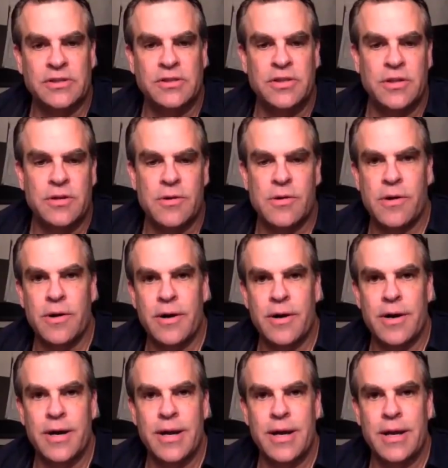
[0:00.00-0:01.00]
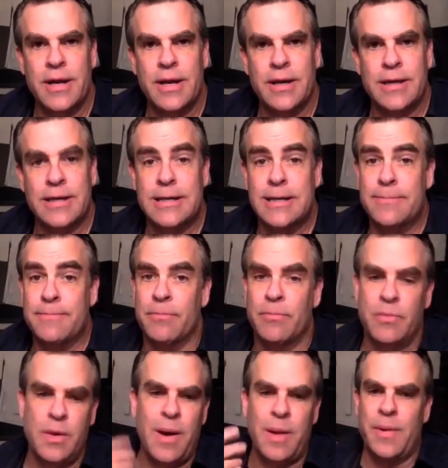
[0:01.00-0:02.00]
you
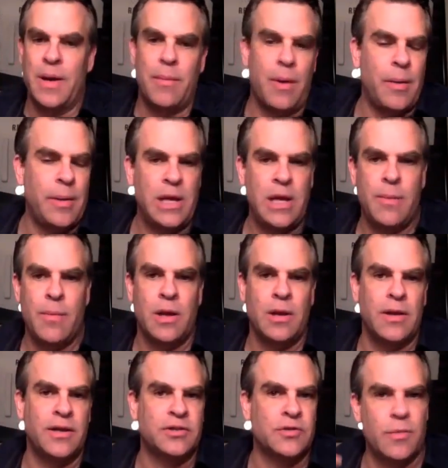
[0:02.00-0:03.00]
might be on my email list.